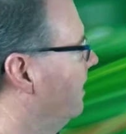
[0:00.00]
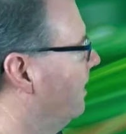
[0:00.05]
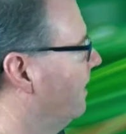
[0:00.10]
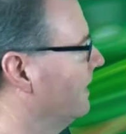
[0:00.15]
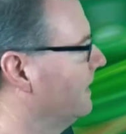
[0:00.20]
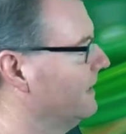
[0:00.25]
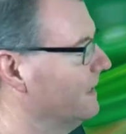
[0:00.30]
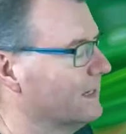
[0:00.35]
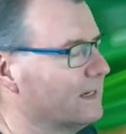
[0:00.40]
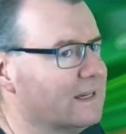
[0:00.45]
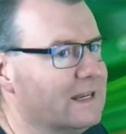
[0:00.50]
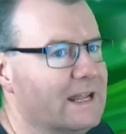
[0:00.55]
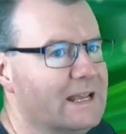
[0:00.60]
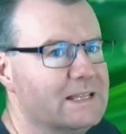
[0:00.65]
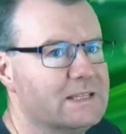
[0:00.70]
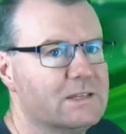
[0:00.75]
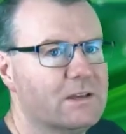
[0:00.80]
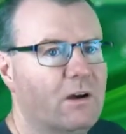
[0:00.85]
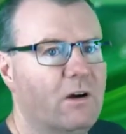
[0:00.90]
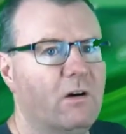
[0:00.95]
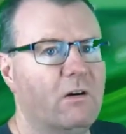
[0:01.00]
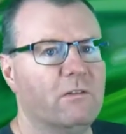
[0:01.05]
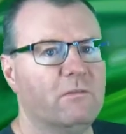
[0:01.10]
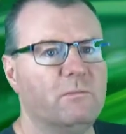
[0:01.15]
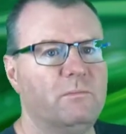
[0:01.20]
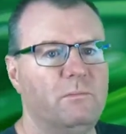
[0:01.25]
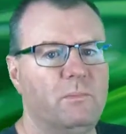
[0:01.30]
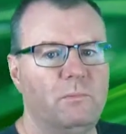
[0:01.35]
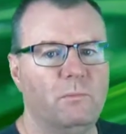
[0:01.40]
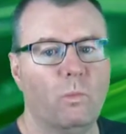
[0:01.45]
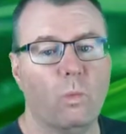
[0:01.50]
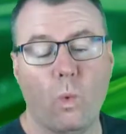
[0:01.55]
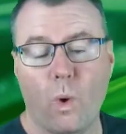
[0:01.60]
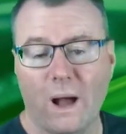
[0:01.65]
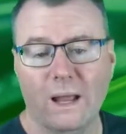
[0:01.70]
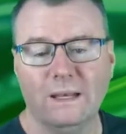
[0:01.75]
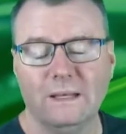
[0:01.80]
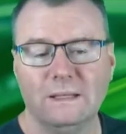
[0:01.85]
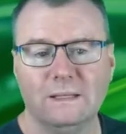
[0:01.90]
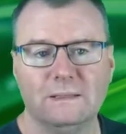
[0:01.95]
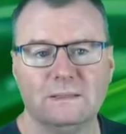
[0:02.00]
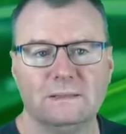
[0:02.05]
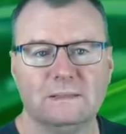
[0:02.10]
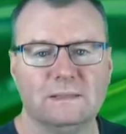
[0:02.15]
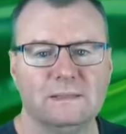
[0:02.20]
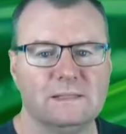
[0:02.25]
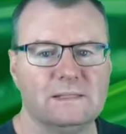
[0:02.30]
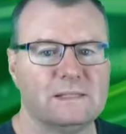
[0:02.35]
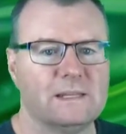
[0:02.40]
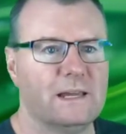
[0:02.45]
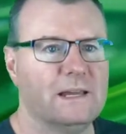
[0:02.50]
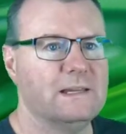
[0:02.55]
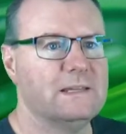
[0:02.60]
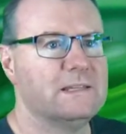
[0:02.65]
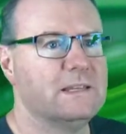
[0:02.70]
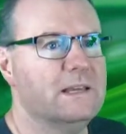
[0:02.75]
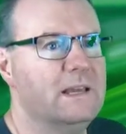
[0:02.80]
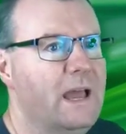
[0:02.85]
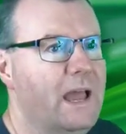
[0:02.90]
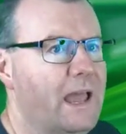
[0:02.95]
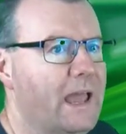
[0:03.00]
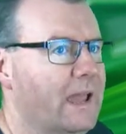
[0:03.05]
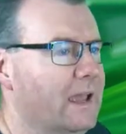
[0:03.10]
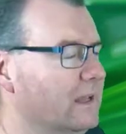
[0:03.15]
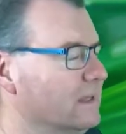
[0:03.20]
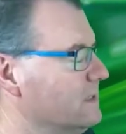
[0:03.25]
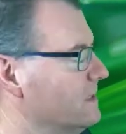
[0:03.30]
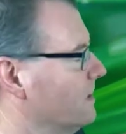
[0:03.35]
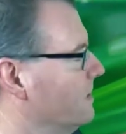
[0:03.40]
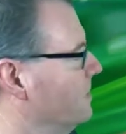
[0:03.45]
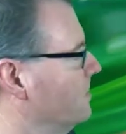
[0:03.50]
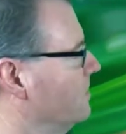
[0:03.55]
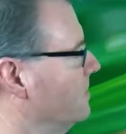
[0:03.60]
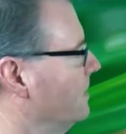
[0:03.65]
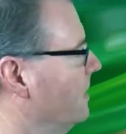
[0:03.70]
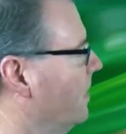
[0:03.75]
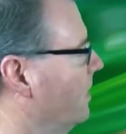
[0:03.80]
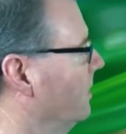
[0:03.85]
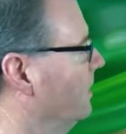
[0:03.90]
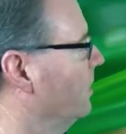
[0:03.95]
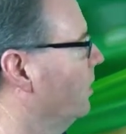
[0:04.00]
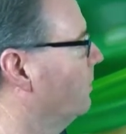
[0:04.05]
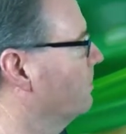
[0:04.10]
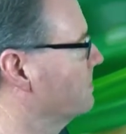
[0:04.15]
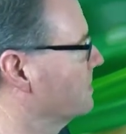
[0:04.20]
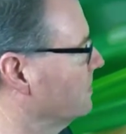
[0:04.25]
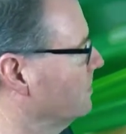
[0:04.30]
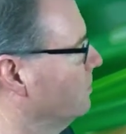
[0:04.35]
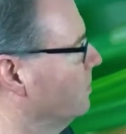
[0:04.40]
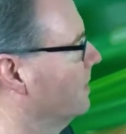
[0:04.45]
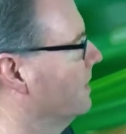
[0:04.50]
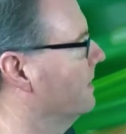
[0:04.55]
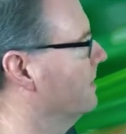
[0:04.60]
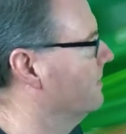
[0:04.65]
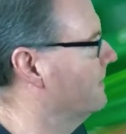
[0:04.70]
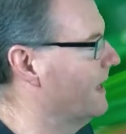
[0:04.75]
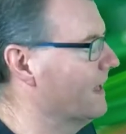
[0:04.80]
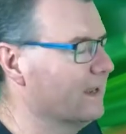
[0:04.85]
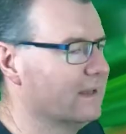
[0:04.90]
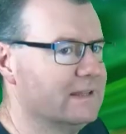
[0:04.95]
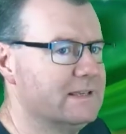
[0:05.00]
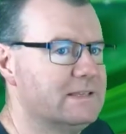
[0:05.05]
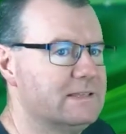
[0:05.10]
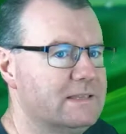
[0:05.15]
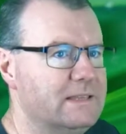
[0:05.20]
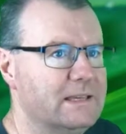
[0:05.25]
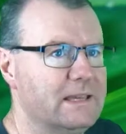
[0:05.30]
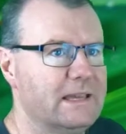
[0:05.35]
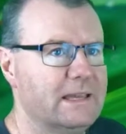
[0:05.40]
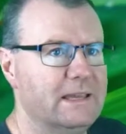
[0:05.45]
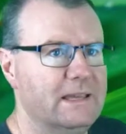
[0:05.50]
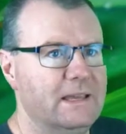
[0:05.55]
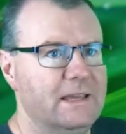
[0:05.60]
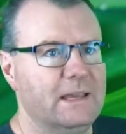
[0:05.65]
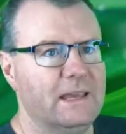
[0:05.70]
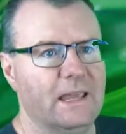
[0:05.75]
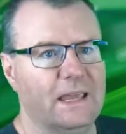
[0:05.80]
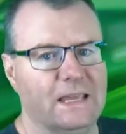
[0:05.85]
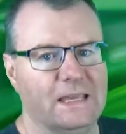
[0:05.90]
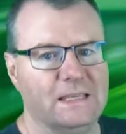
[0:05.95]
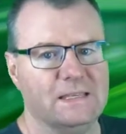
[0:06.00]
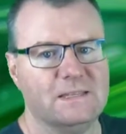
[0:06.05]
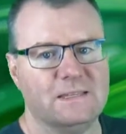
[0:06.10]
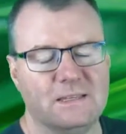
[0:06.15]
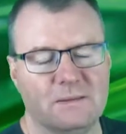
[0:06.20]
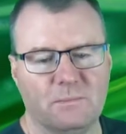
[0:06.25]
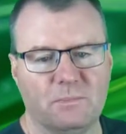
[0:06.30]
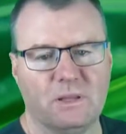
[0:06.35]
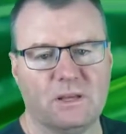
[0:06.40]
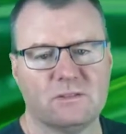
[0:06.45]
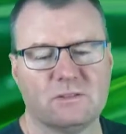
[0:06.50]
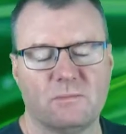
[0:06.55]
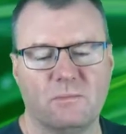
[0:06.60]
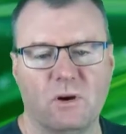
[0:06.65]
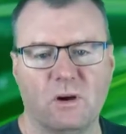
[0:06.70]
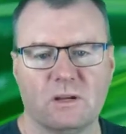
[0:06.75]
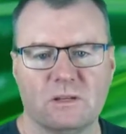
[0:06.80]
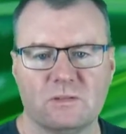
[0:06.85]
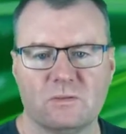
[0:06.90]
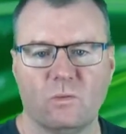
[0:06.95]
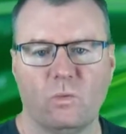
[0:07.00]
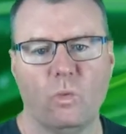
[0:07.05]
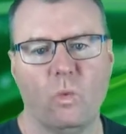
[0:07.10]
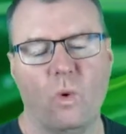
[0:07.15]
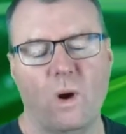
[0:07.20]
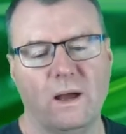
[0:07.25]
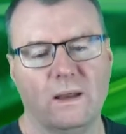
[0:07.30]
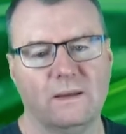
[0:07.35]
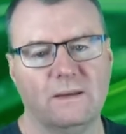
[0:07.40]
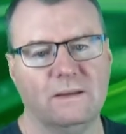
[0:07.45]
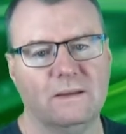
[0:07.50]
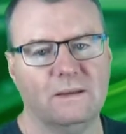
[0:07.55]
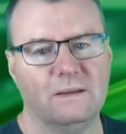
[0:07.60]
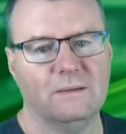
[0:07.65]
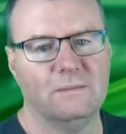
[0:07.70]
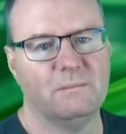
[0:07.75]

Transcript: I get an answer of 1 in this case. And so the only option looking at that list there is plus or minus 1%.